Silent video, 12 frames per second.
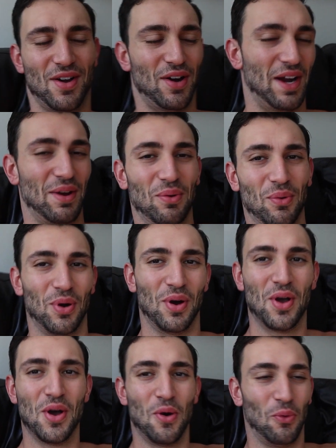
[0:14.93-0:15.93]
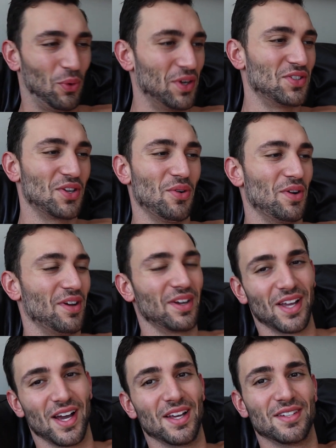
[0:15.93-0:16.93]
All right, what is going on,
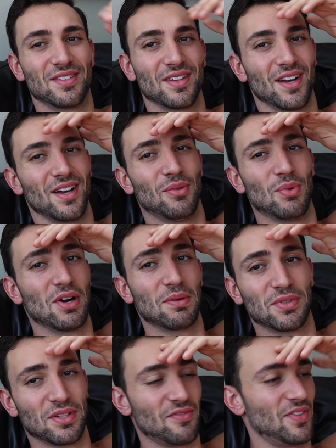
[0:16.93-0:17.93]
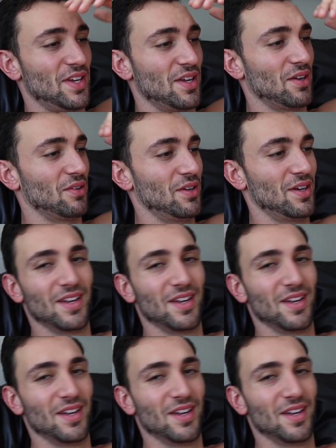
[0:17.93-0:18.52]
guys? Uh, welcome to the video.